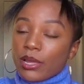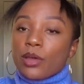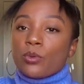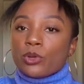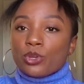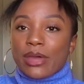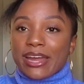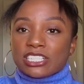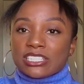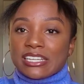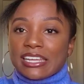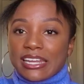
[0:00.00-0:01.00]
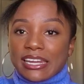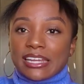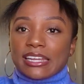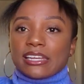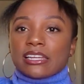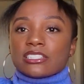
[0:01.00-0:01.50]
when you actually get
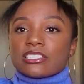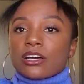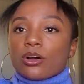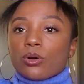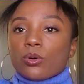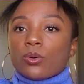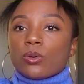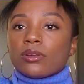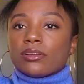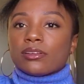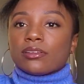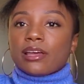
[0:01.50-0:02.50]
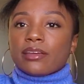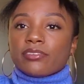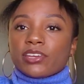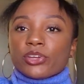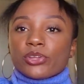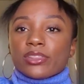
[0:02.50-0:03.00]
it, so I
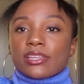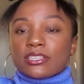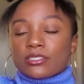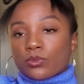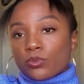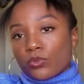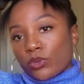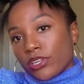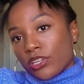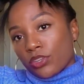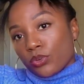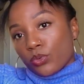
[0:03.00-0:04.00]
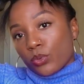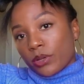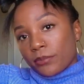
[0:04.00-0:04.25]
figured this would do.